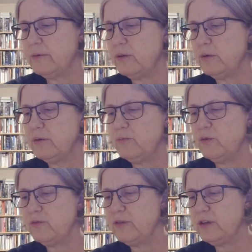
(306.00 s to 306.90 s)
the only
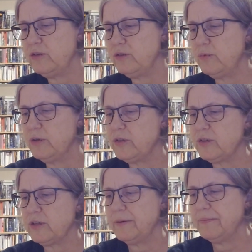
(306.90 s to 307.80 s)
Woolf I knew was
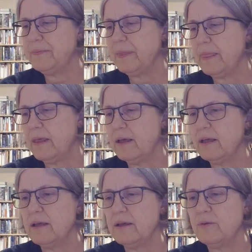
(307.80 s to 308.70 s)
Earl
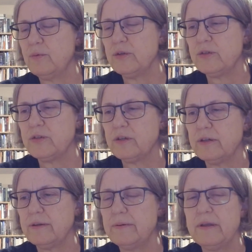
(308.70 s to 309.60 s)

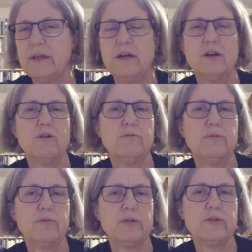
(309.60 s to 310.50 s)

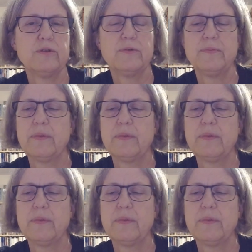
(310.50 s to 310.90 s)
of One's Own.